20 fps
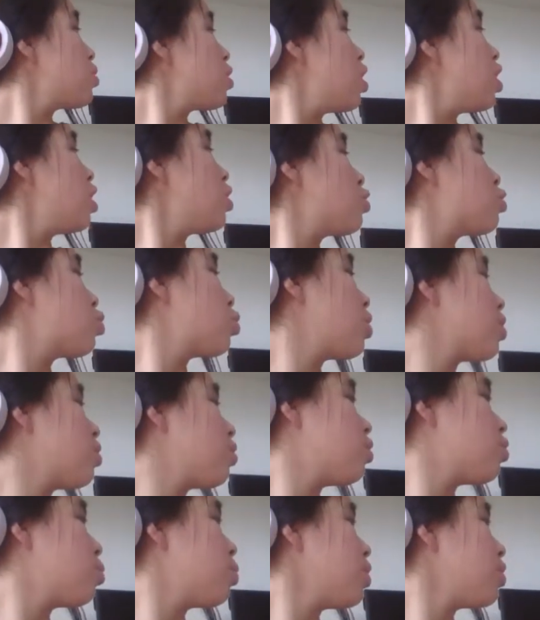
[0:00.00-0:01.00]
Oh,
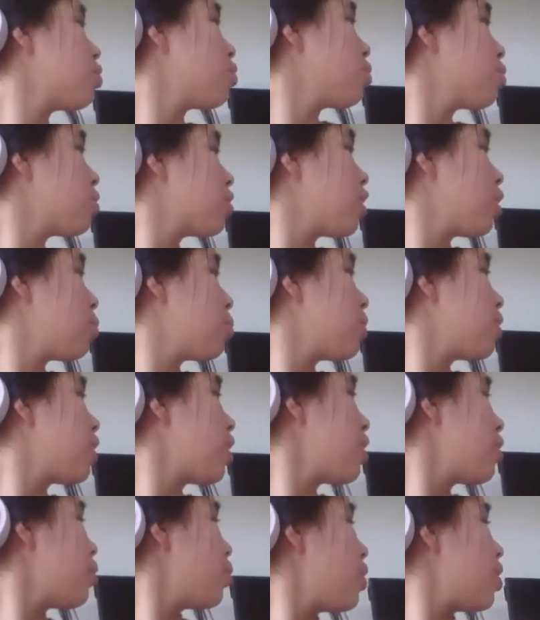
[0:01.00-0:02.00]
Twinkles, please don't scare me
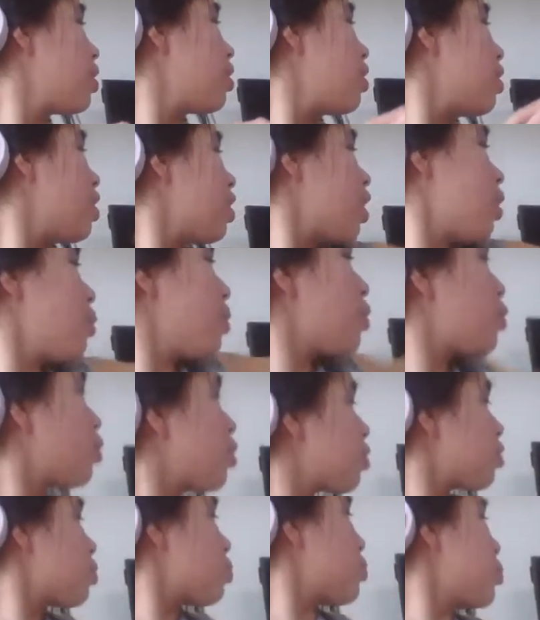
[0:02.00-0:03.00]
that way. Come here,
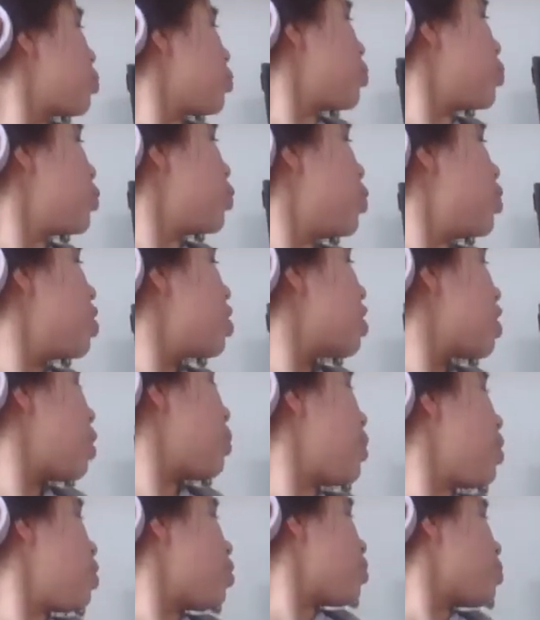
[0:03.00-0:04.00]
Twinkles. Come
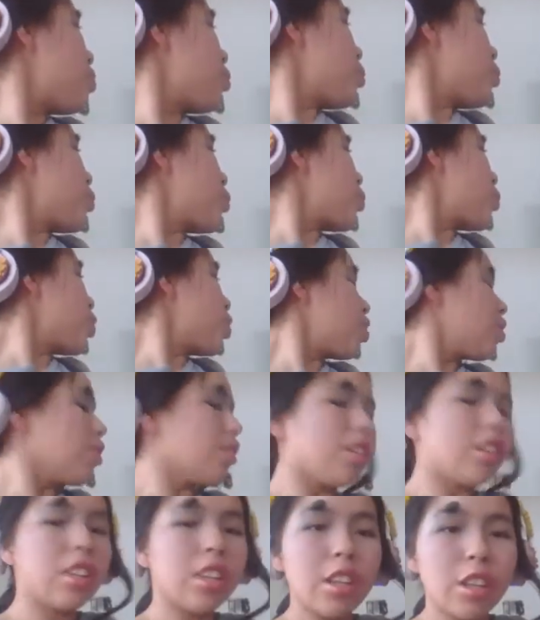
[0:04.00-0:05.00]
here.
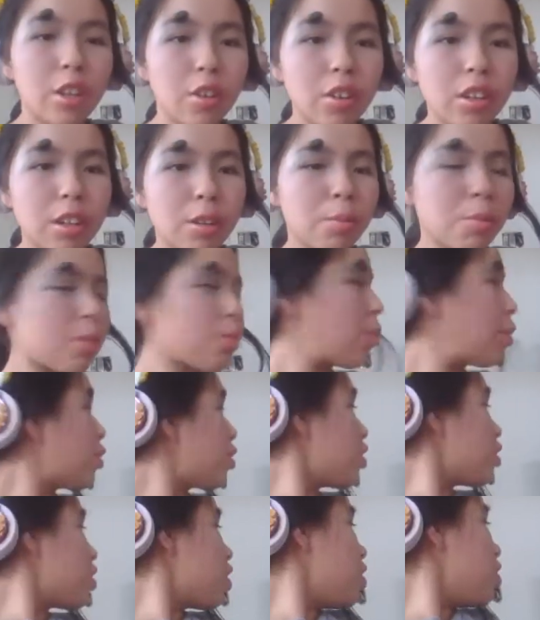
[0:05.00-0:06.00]
You know I'm gonna bring my
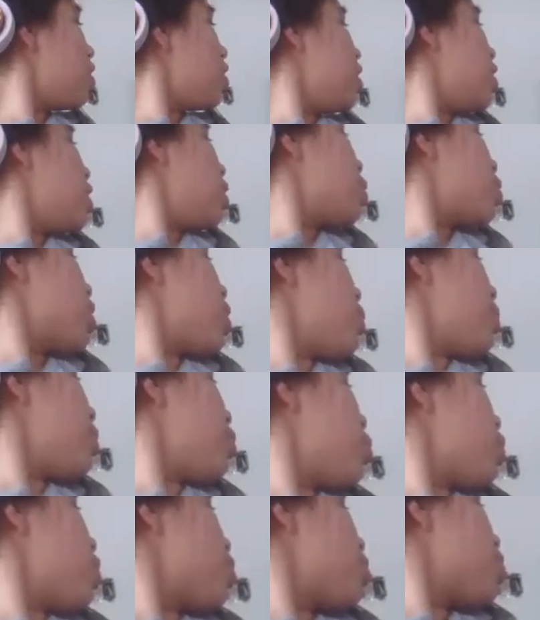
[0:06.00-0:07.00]
dog. Come here,
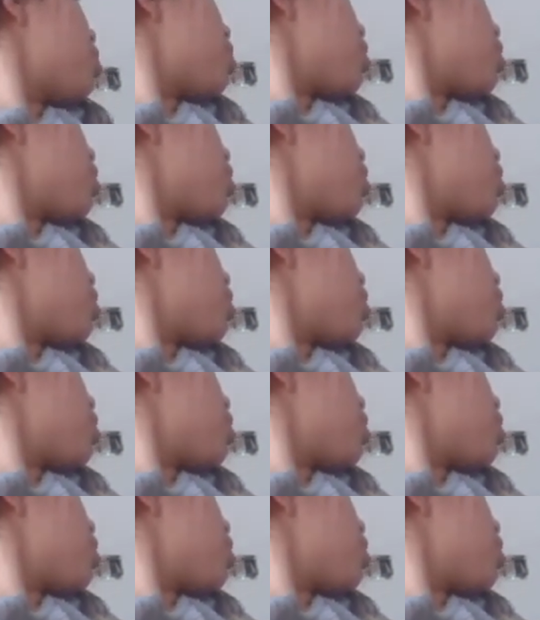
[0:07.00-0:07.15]
Twinkles.